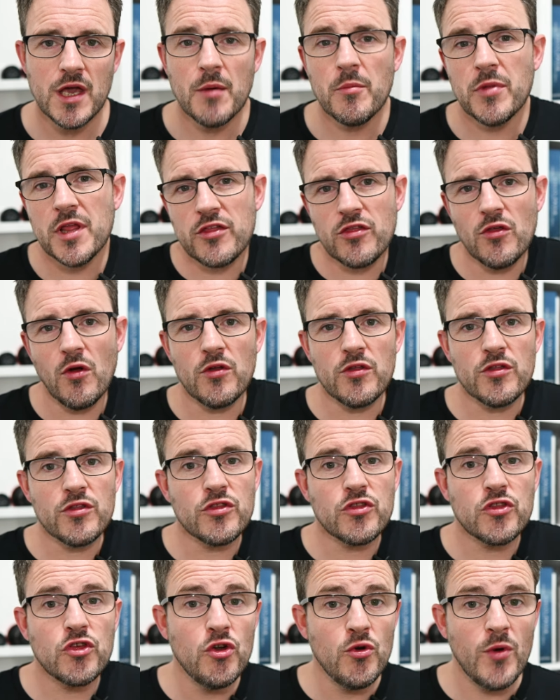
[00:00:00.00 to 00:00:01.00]
but it's
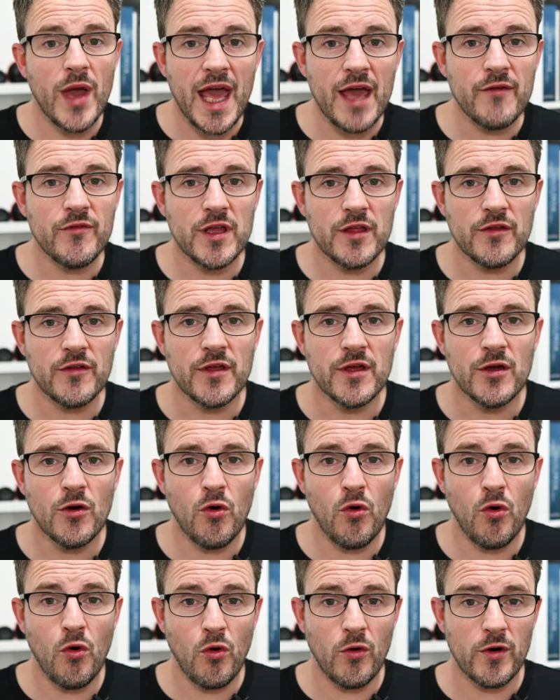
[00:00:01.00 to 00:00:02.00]
not too heavy
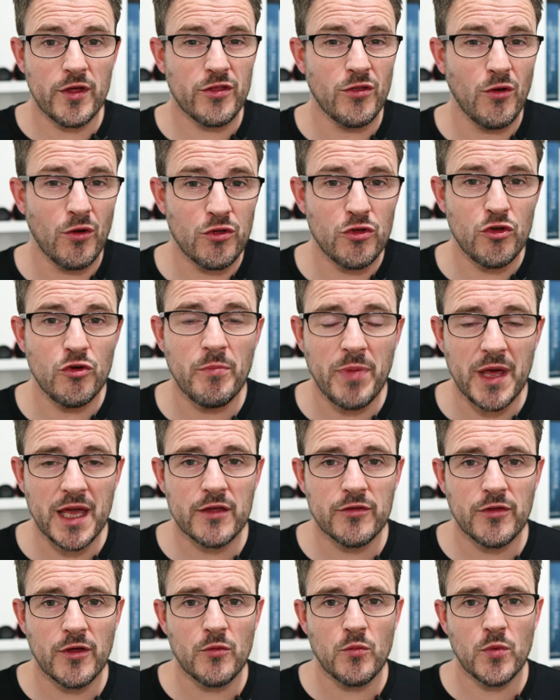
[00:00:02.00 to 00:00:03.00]
or it's not too
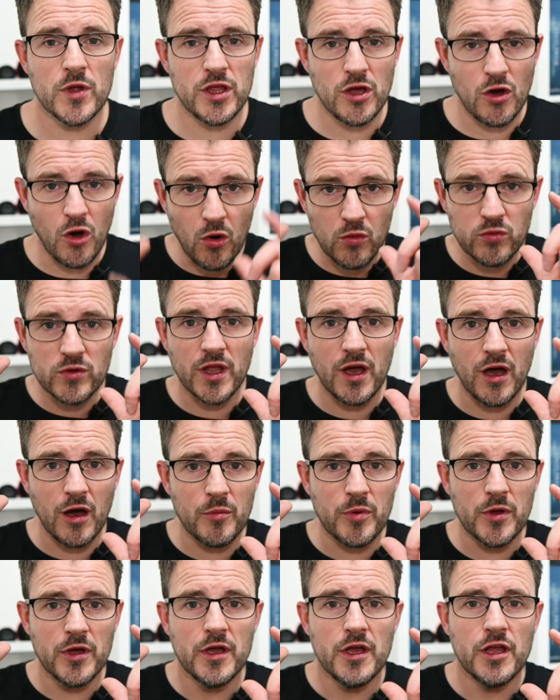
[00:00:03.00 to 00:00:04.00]
big that when you're holding it
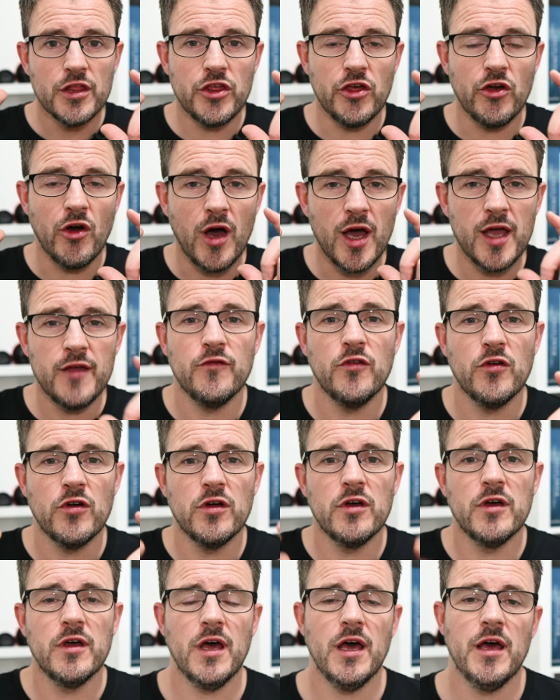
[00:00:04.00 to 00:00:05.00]
up to your eye for